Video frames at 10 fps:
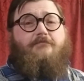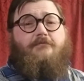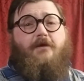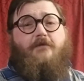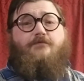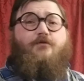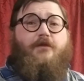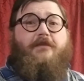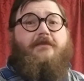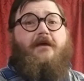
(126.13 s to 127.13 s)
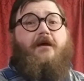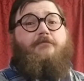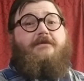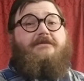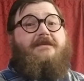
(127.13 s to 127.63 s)
A rule of thumb
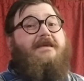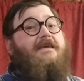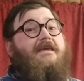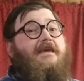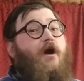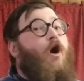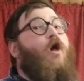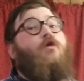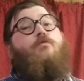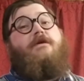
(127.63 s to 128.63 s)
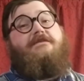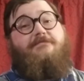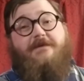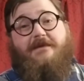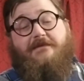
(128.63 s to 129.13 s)
is he always
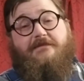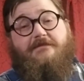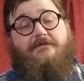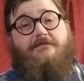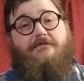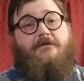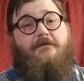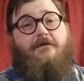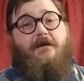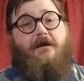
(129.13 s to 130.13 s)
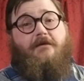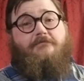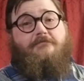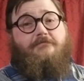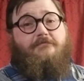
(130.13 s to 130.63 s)
means
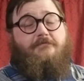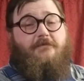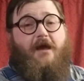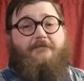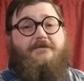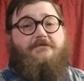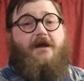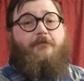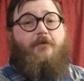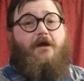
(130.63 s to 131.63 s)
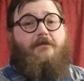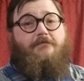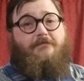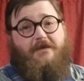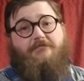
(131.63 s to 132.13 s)
Thomas Cromwell,
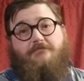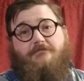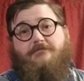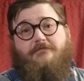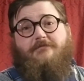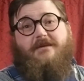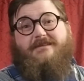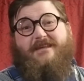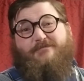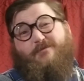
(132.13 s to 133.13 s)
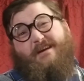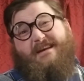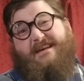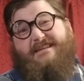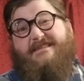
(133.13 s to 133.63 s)
except when it
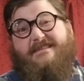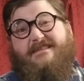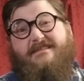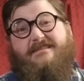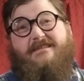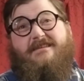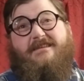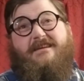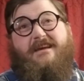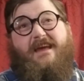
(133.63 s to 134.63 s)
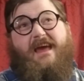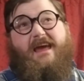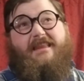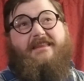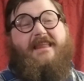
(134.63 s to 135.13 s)
doesn't.
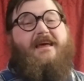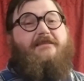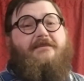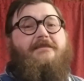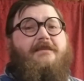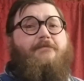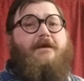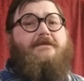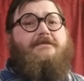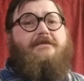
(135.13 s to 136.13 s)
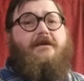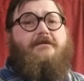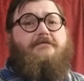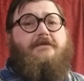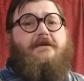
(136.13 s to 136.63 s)
And that makes it
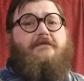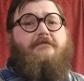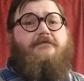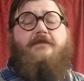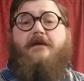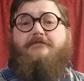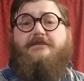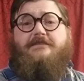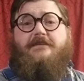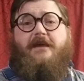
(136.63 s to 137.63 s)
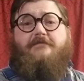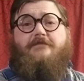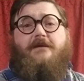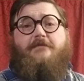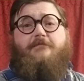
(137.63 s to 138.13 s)
hard to read. For that reason, I'd
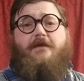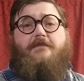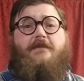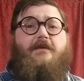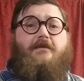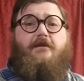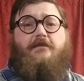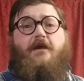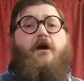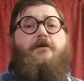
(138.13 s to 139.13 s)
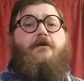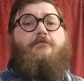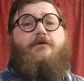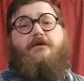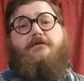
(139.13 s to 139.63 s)
recommend the
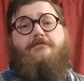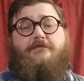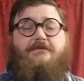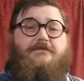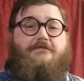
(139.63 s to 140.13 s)
audiobook, which,